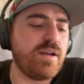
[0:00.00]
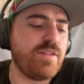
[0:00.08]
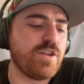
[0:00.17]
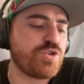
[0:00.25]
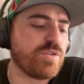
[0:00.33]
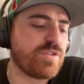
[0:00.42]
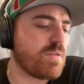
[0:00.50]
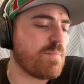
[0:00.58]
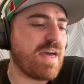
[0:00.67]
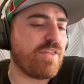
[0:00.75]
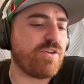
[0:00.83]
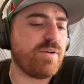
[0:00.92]
The truth of the
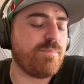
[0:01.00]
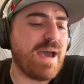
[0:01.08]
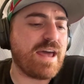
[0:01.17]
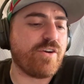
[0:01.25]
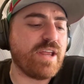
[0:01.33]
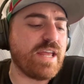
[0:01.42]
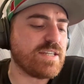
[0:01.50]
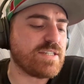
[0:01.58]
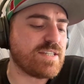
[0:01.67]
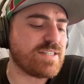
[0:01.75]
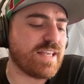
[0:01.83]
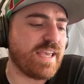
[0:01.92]
matter
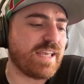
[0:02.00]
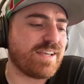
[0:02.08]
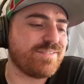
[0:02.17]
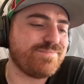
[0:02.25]
is like